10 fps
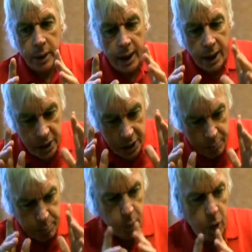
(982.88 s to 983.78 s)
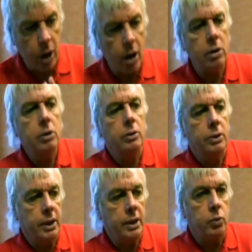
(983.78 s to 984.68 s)

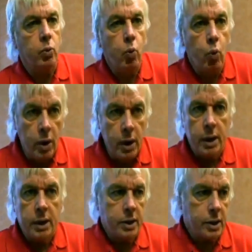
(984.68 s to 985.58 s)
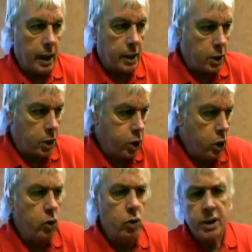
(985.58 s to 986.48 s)
explode these words and
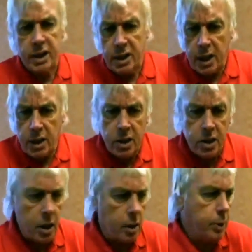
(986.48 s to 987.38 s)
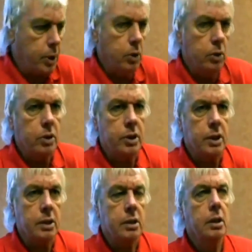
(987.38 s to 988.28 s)
clauses and
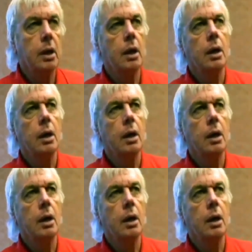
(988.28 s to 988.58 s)
sub-clauses